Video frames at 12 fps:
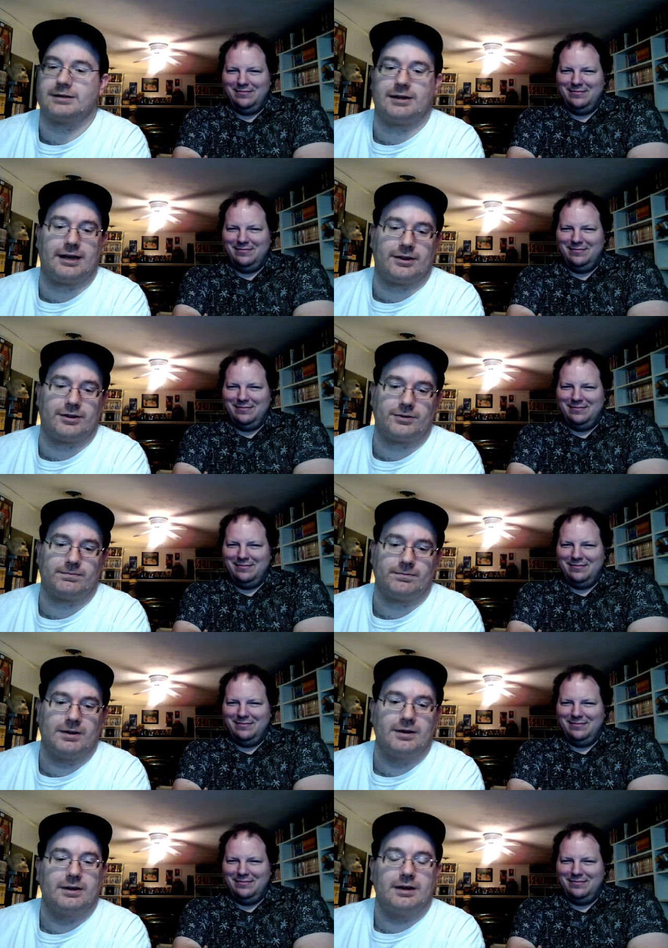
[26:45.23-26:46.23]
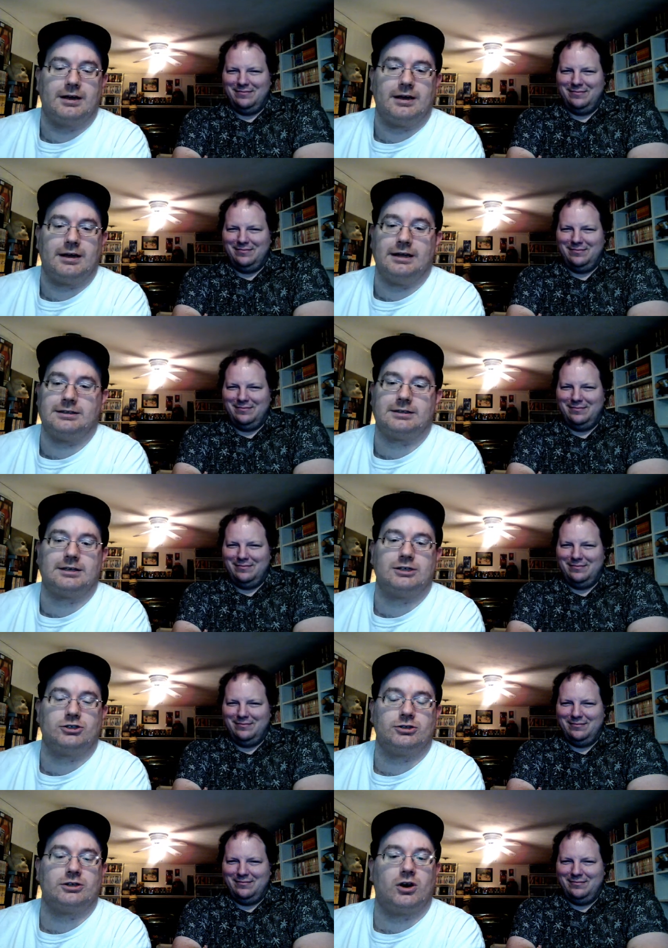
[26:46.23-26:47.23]
Speaker 1: together. That's
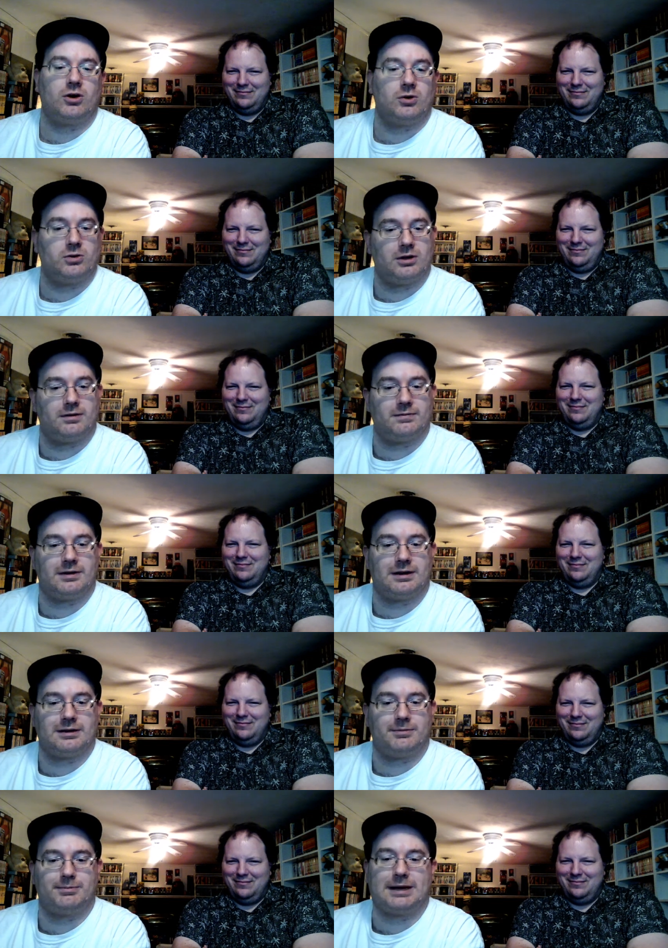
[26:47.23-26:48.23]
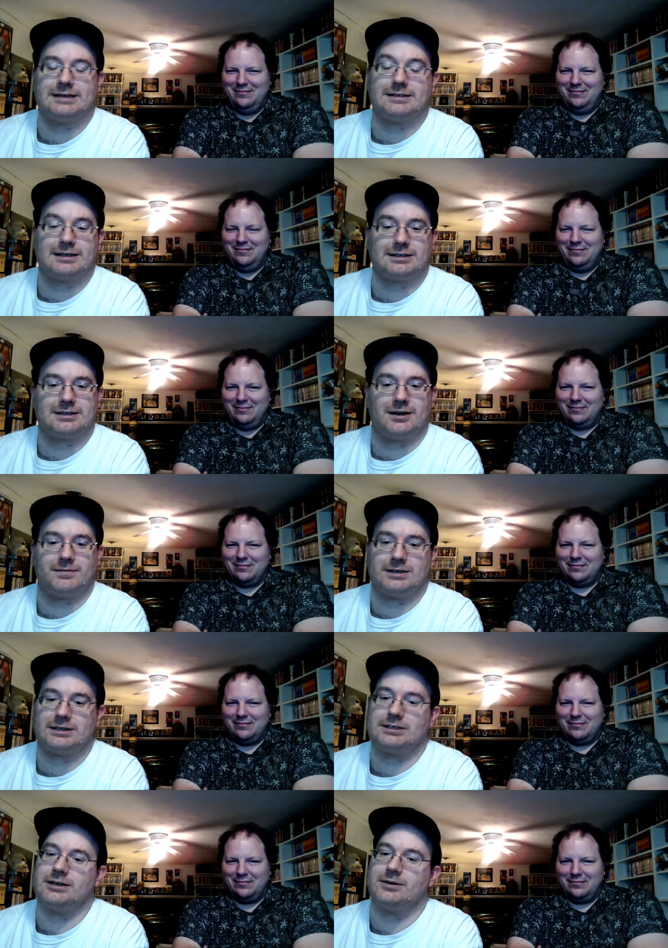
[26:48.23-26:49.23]
essentially the whole of uh, the basics of
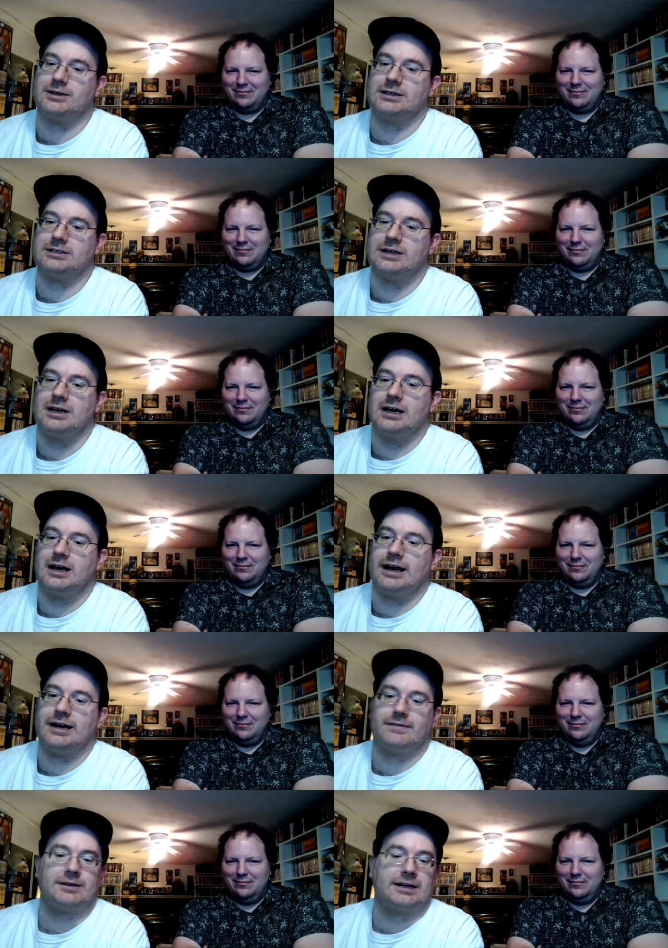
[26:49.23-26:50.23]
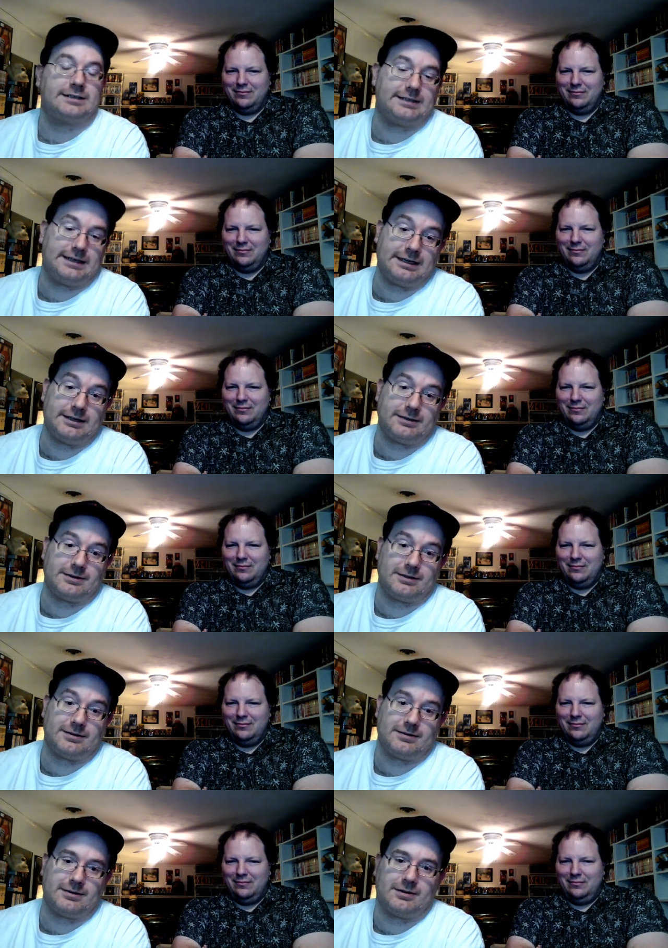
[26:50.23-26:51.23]
the series. I have not seen it.
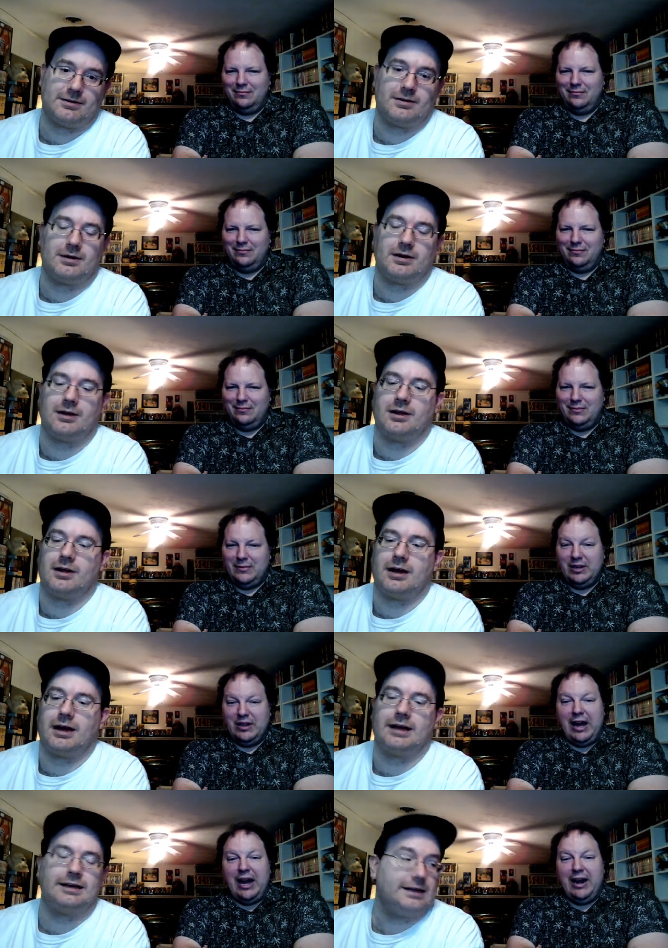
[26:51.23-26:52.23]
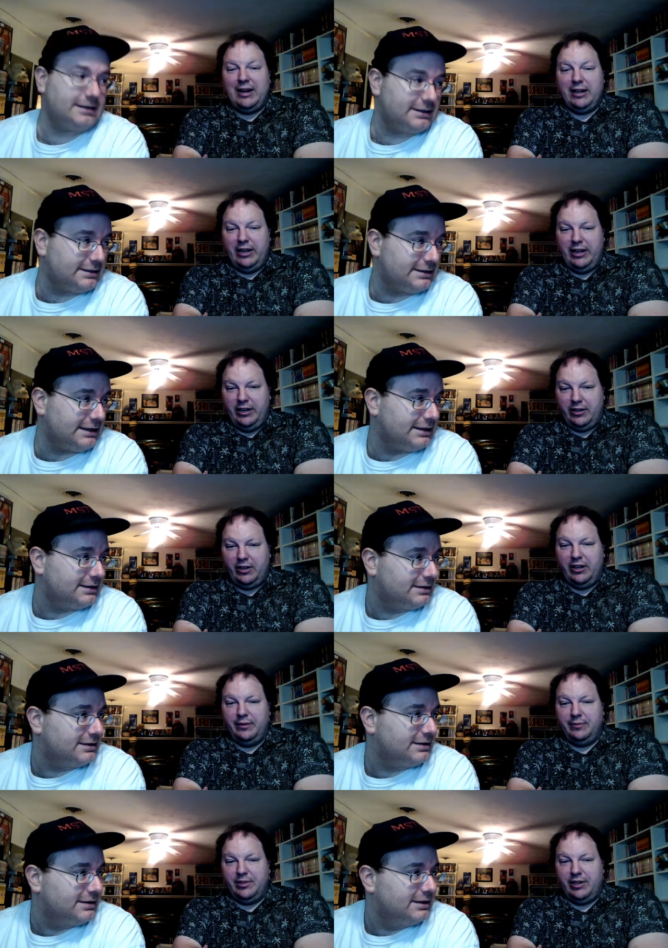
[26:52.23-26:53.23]
Speaker 2: hmm Yeah, I need to see
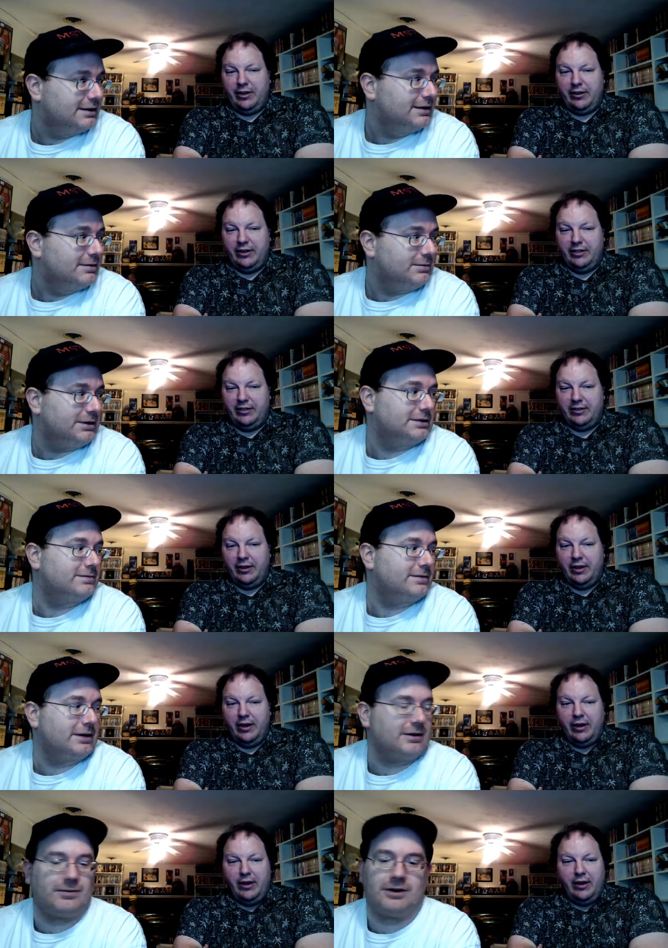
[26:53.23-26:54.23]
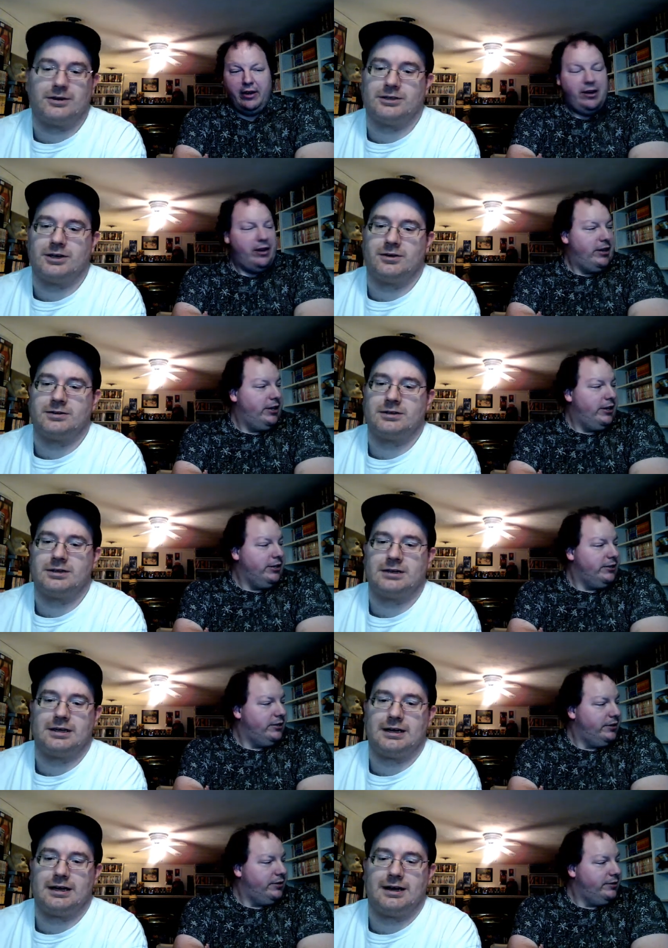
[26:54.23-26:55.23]
acclaimed it, series, but it's
Speaker 1: very well known.
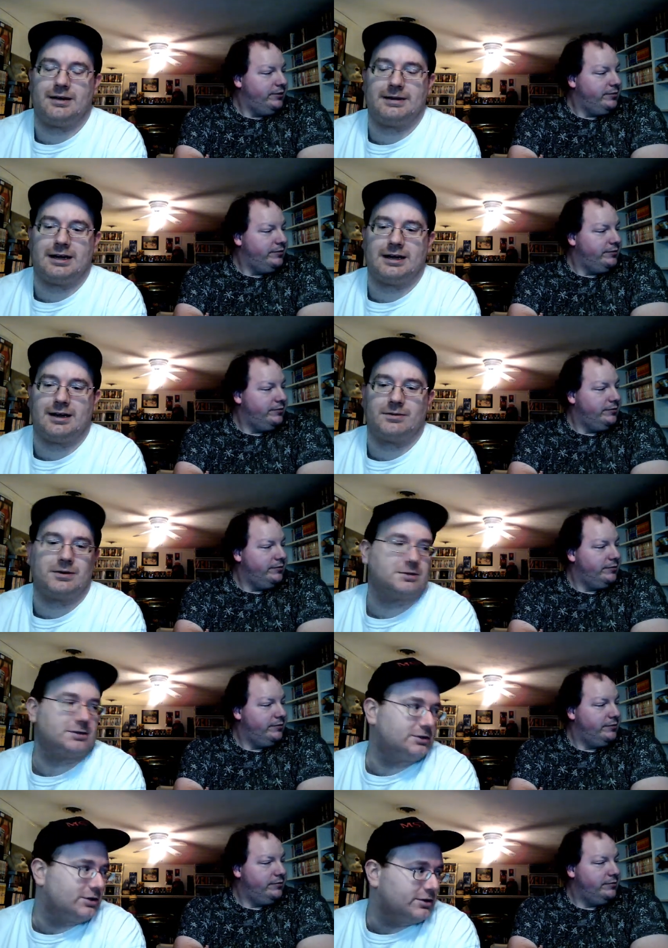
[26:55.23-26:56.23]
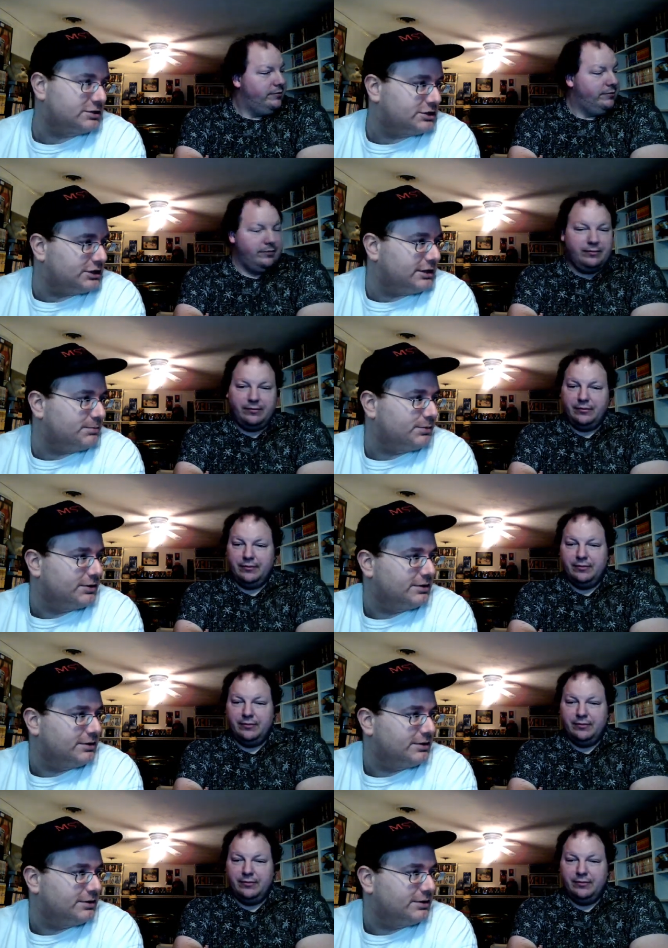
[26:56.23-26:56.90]
Yeah. I mean, I got one that was dirt cheap